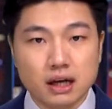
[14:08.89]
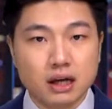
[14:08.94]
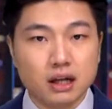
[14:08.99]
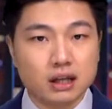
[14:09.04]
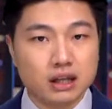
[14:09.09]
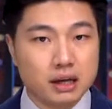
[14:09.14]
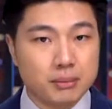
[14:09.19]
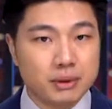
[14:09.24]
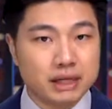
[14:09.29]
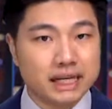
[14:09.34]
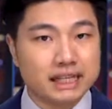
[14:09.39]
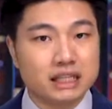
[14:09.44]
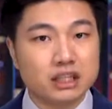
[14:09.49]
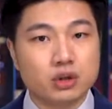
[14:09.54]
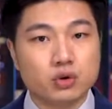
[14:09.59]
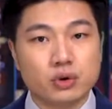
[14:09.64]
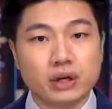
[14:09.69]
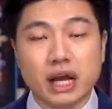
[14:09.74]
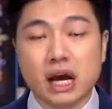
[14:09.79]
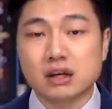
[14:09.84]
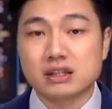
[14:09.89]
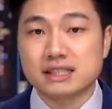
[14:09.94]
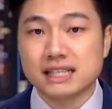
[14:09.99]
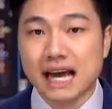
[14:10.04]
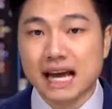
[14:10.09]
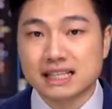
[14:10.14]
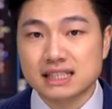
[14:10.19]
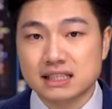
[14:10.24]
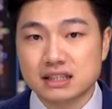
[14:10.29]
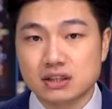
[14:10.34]
eliminating greenhouse
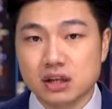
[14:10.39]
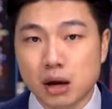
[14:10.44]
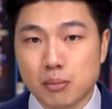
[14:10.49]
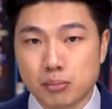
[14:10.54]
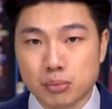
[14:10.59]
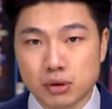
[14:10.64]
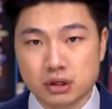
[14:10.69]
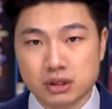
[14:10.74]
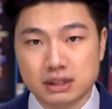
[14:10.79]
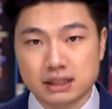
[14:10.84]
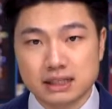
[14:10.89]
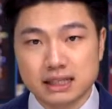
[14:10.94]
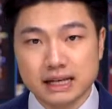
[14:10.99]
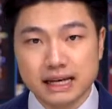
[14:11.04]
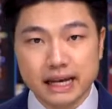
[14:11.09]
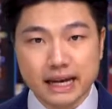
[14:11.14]
gases numbers,